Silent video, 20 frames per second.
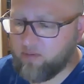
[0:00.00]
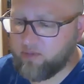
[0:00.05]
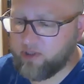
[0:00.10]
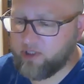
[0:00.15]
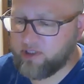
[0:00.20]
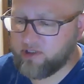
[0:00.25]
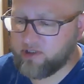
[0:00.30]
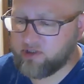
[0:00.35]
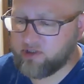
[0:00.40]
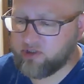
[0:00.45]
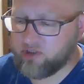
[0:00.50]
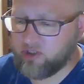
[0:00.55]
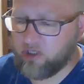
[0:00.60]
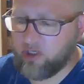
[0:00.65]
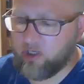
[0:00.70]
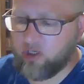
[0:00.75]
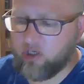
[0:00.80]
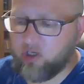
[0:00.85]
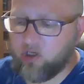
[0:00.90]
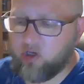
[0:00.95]
is
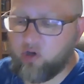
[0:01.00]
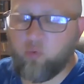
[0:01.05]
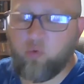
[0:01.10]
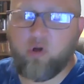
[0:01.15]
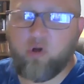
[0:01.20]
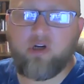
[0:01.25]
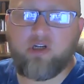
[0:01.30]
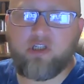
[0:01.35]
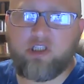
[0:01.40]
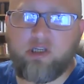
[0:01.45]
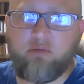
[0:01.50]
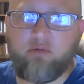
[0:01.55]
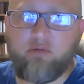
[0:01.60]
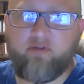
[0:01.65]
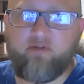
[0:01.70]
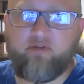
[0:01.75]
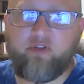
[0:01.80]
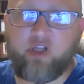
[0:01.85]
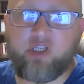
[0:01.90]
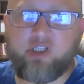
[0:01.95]
what are some
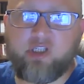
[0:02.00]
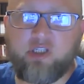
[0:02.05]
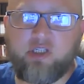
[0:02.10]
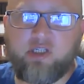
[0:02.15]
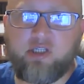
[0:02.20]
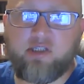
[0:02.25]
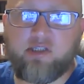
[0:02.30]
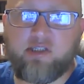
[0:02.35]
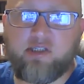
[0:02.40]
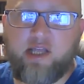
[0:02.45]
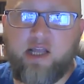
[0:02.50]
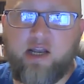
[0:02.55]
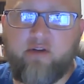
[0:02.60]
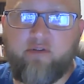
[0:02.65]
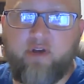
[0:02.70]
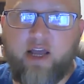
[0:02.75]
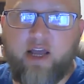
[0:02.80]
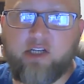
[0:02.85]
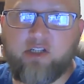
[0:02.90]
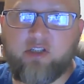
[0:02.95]
afflictions that
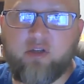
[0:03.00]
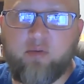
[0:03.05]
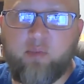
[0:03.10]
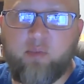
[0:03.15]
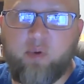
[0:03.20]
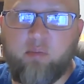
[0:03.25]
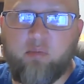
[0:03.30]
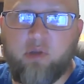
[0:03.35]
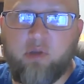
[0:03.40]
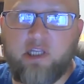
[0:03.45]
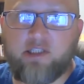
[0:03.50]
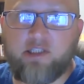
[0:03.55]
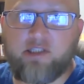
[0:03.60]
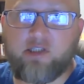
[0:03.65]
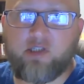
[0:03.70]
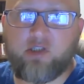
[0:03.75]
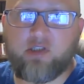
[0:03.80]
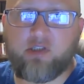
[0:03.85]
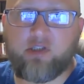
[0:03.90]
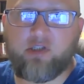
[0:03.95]
have actually been
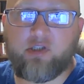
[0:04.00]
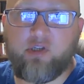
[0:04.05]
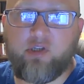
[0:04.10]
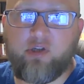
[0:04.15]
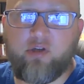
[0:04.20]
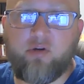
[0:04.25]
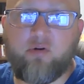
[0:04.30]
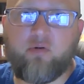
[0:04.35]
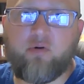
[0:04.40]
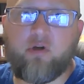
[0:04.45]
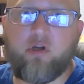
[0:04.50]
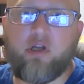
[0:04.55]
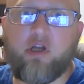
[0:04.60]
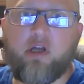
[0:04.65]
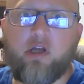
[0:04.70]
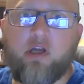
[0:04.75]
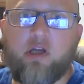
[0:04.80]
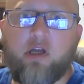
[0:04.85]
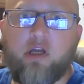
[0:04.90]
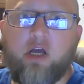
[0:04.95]
blessings to
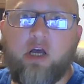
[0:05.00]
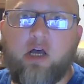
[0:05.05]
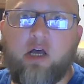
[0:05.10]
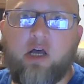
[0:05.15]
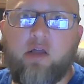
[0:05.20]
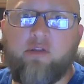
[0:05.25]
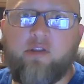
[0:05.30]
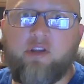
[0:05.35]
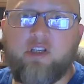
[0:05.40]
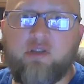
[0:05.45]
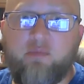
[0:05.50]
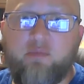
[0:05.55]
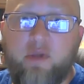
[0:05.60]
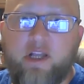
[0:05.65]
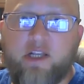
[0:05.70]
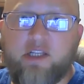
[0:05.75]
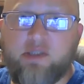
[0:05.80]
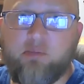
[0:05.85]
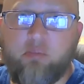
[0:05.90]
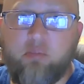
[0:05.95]
you? This
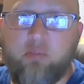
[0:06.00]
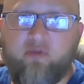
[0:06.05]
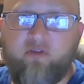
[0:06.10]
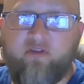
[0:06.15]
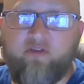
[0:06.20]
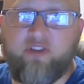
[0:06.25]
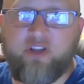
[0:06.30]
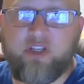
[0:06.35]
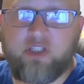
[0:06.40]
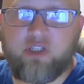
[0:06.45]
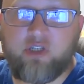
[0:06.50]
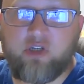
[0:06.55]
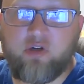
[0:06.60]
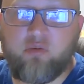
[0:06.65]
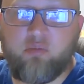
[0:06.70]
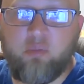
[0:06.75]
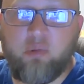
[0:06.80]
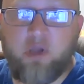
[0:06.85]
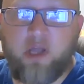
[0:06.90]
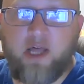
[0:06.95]
man's
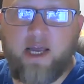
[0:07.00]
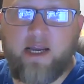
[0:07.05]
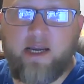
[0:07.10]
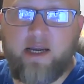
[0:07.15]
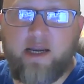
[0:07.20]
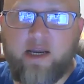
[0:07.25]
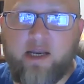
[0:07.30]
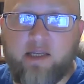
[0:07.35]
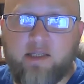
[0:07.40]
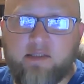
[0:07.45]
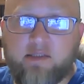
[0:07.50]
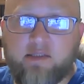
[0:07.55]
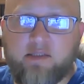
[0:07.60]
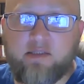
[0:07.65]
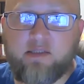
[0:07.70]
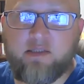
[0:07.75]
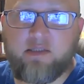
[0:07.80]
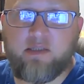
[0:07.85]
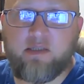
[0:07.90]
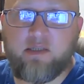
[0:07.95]
physical
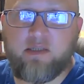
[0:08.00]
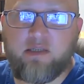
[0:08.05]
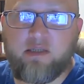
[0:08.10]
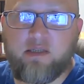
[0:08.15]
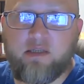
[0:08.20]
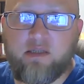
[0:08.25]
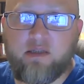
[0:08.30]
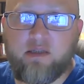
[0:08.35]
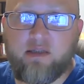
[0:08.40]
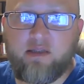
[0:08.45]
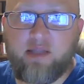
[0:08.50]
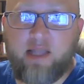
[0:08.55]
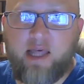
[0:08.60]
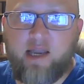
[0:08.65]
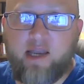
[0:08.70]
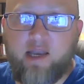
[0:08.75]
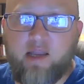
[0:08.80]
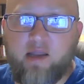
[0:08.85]
blindness led